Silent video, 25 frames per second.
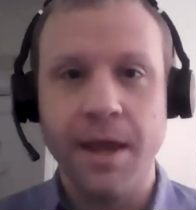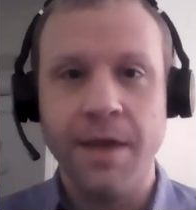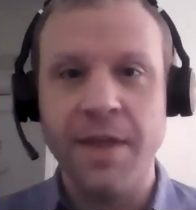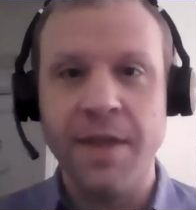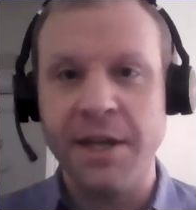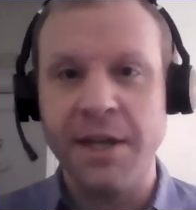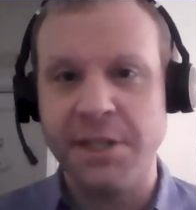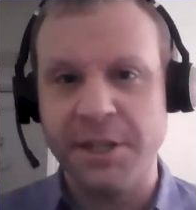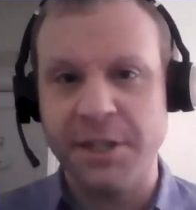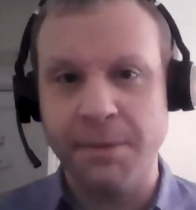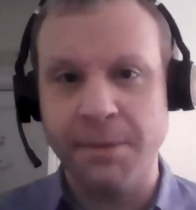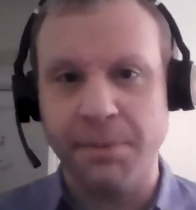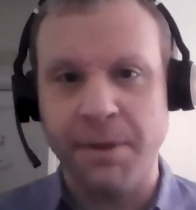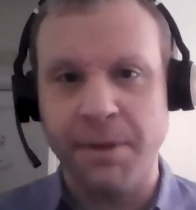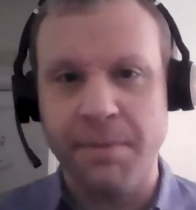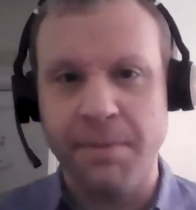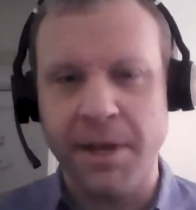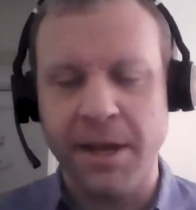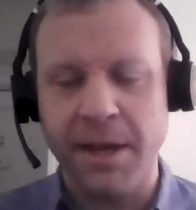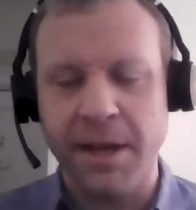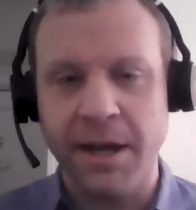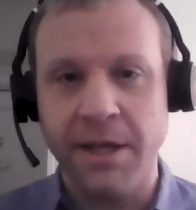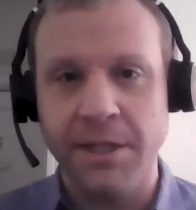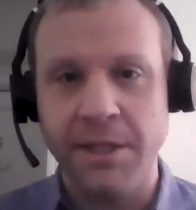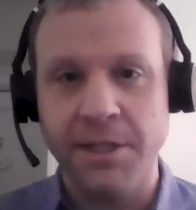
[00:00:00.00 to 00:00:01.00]
And that's simply
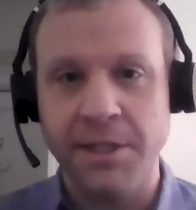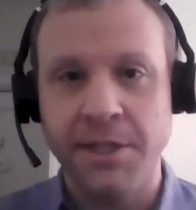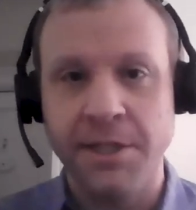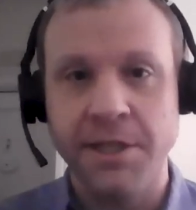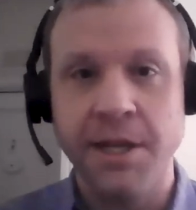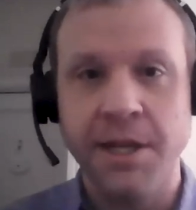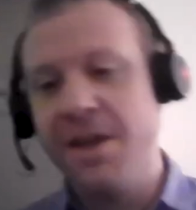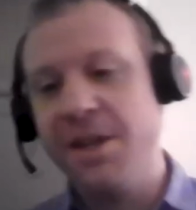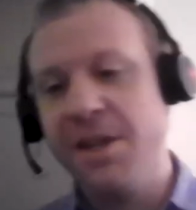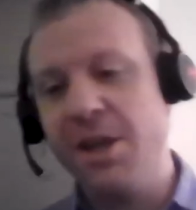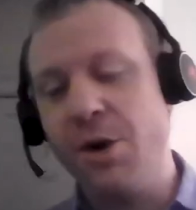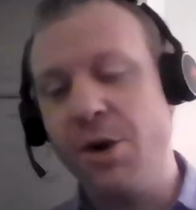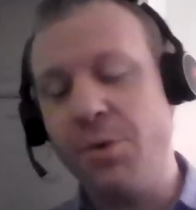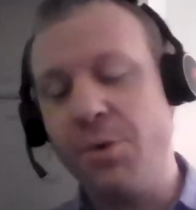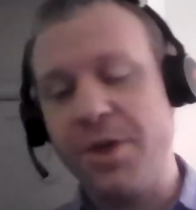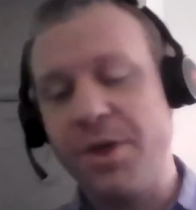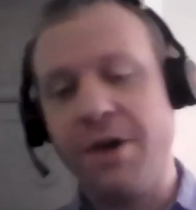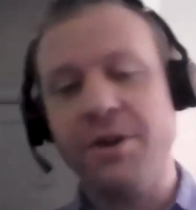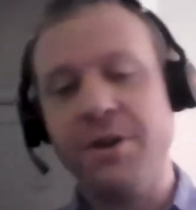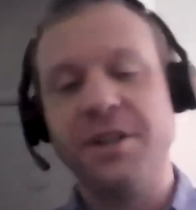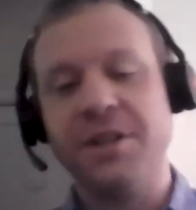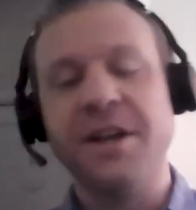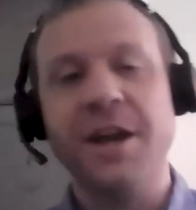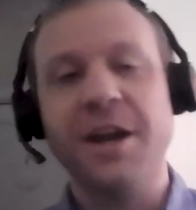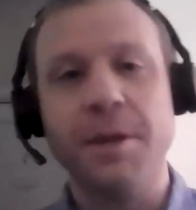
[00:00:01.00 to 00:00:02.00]
because, you know, without
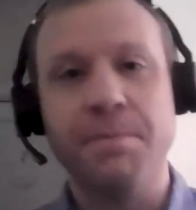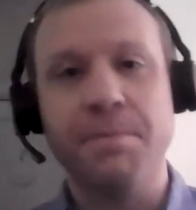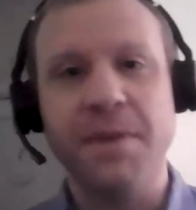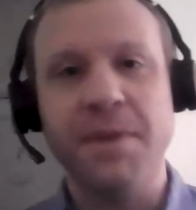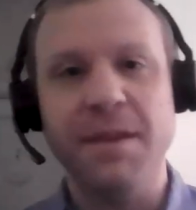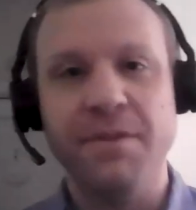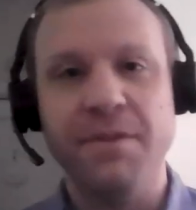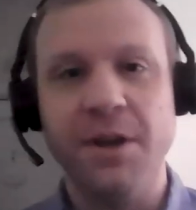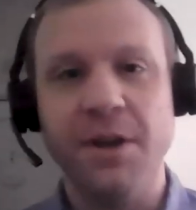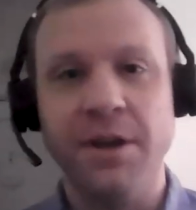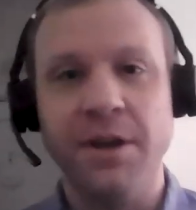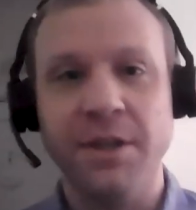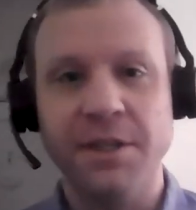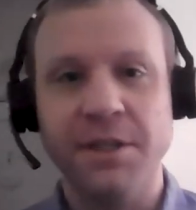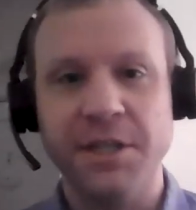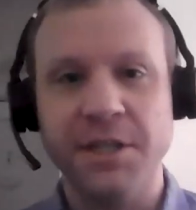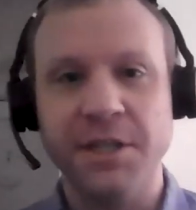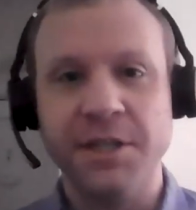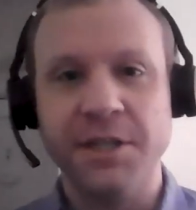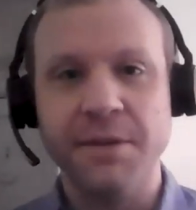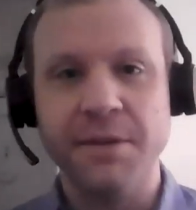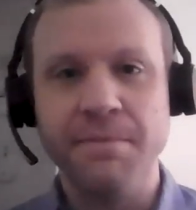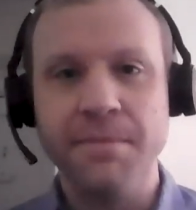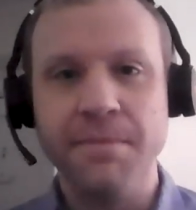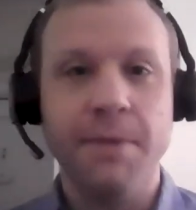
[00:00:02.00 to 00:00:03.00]
a ton of PV on the
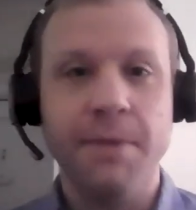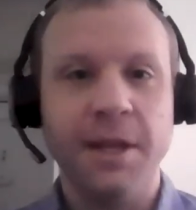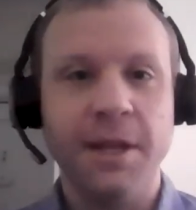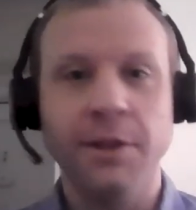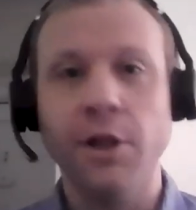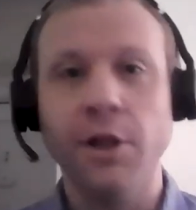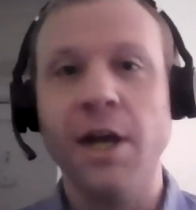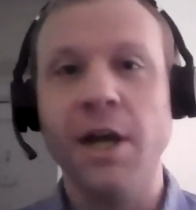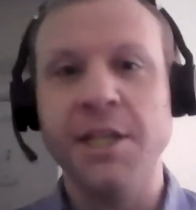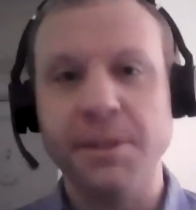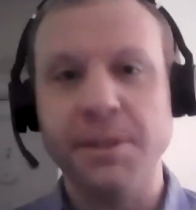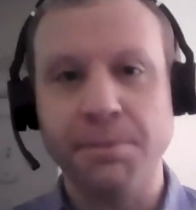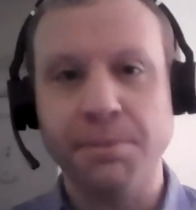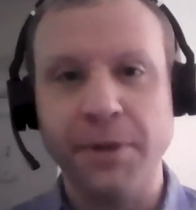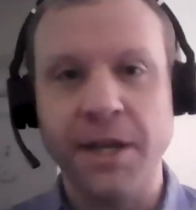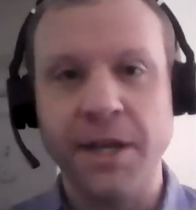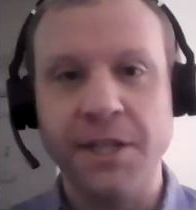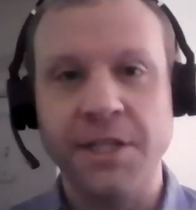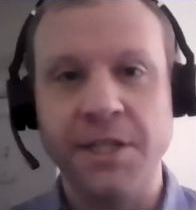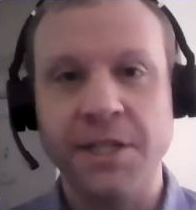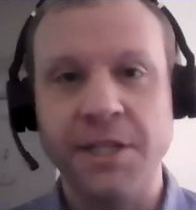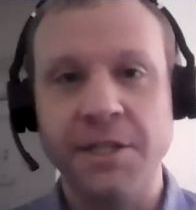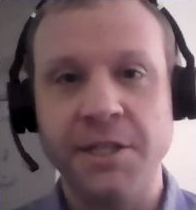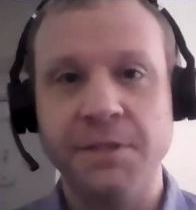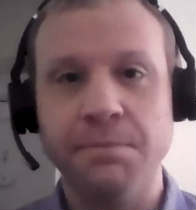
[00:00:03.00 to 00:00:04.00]
system, in lots of
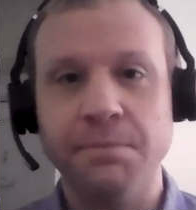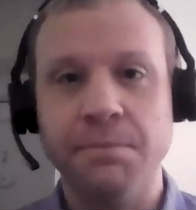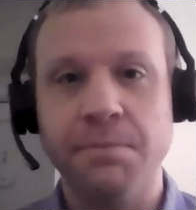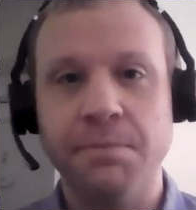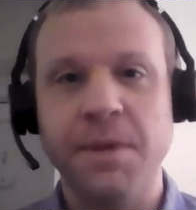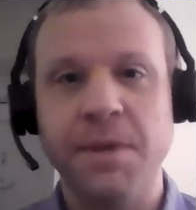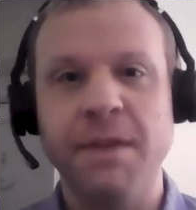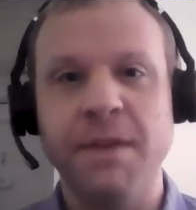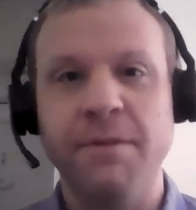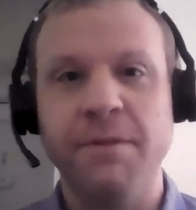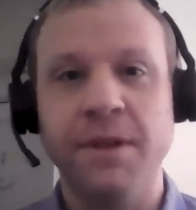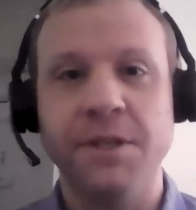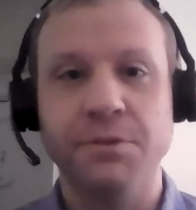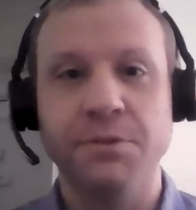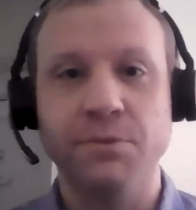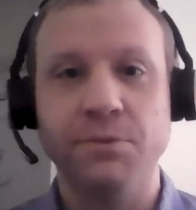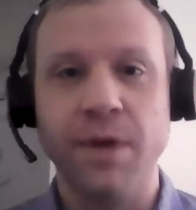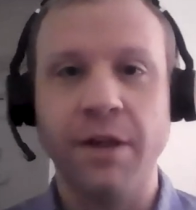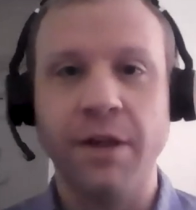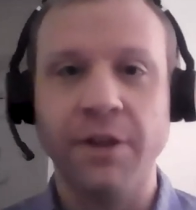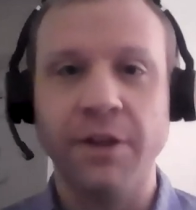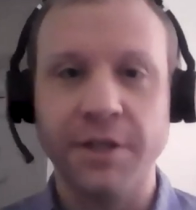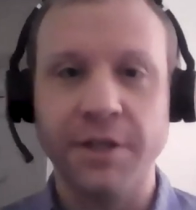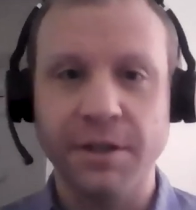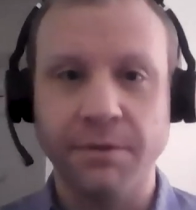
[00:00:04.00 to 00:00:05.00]
places, PV is
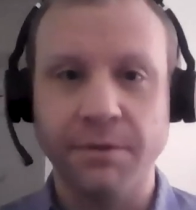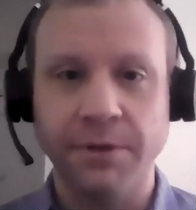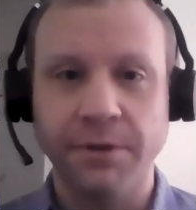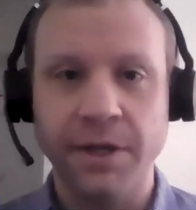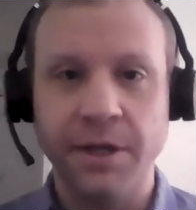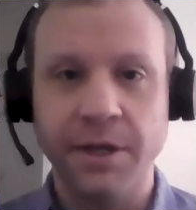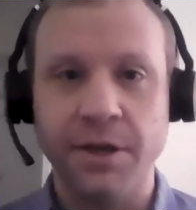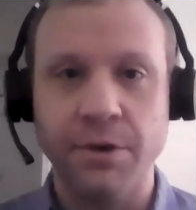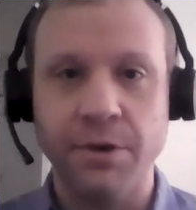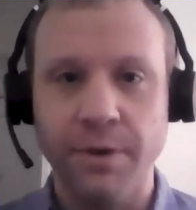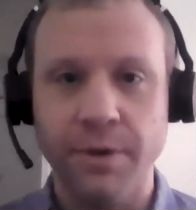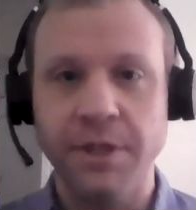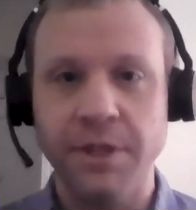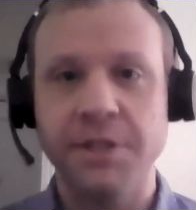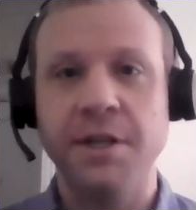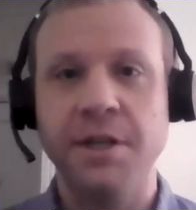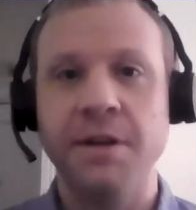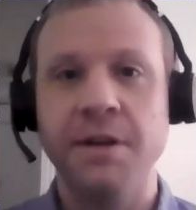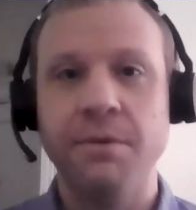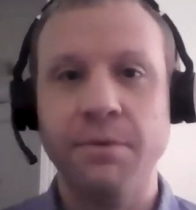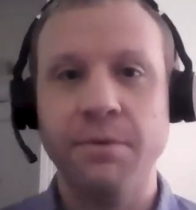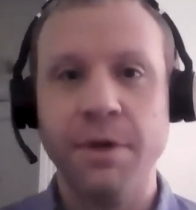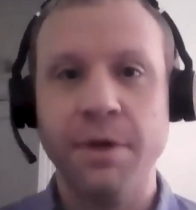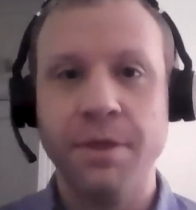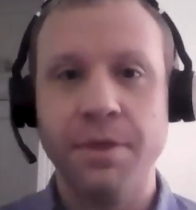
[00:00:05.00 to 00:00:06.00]
relatively
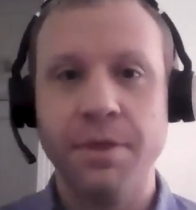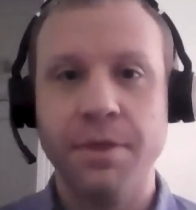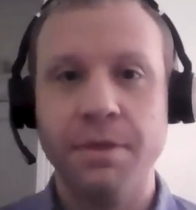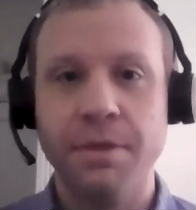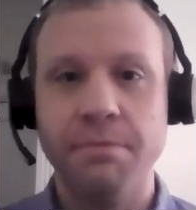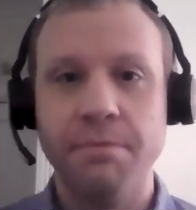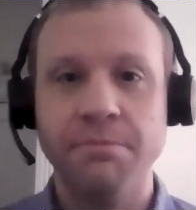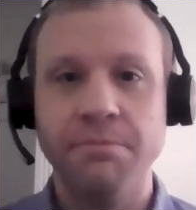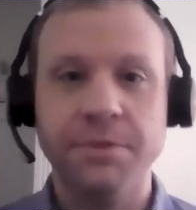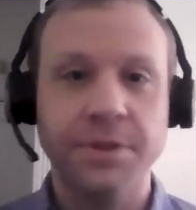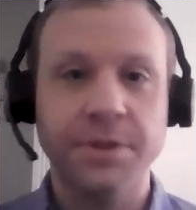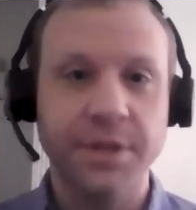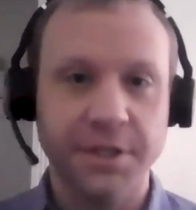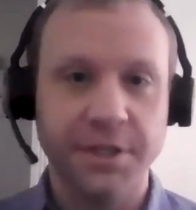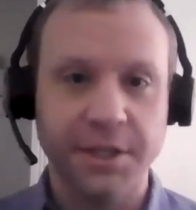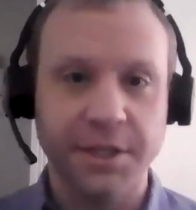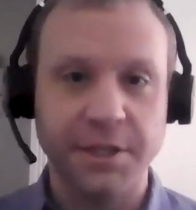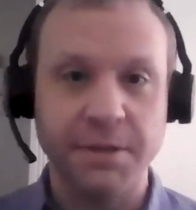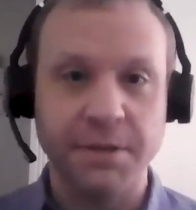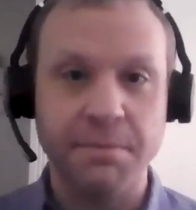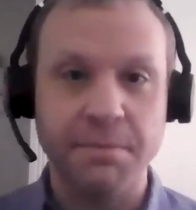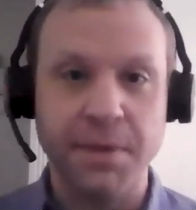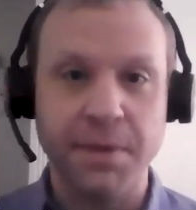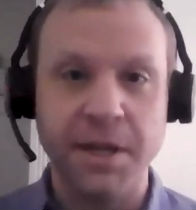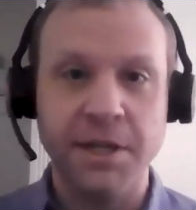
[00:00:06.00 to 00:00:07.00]
coincident with the
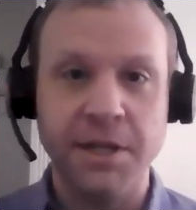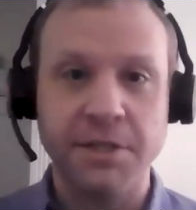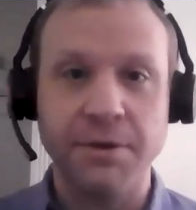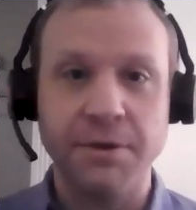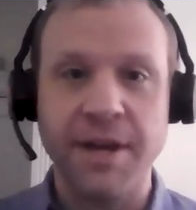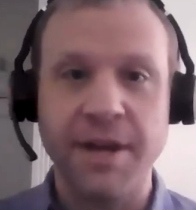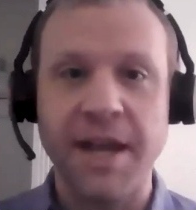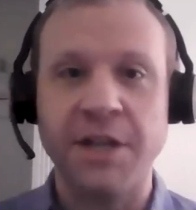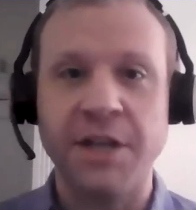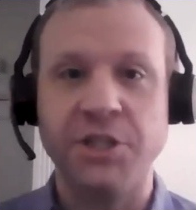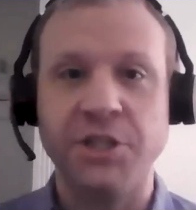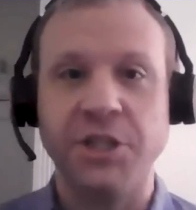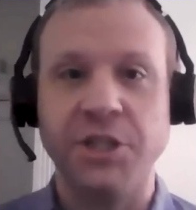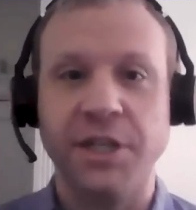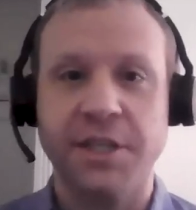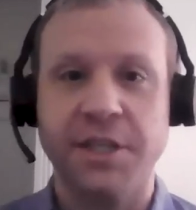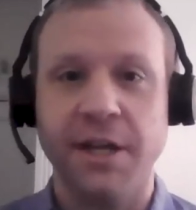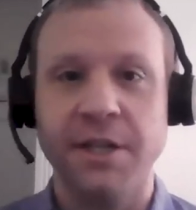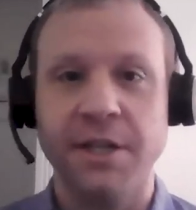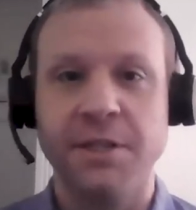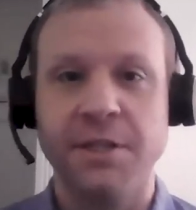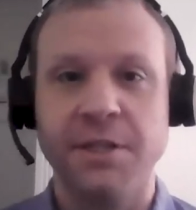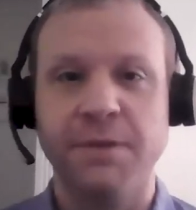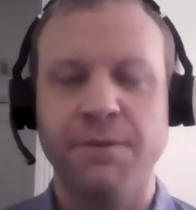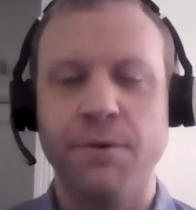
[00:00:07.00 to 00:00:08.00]
system peak. So it actually
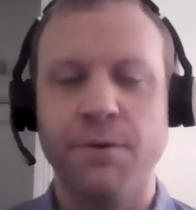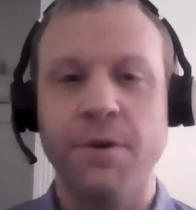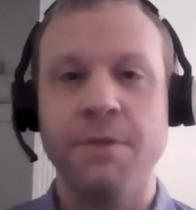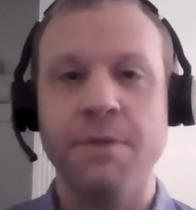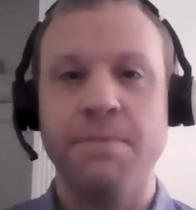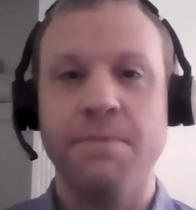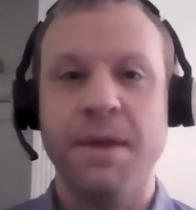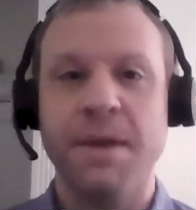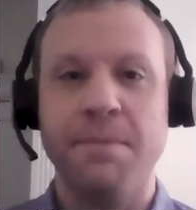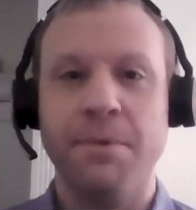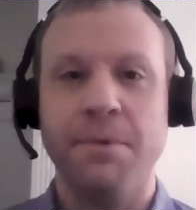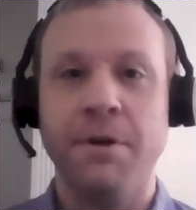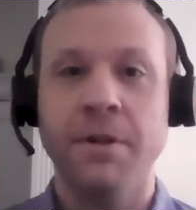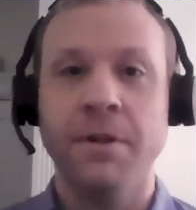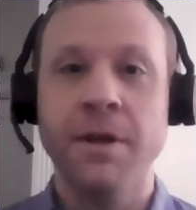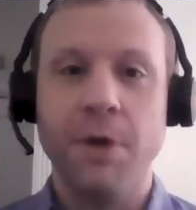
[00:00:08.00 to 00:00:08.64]
does afford people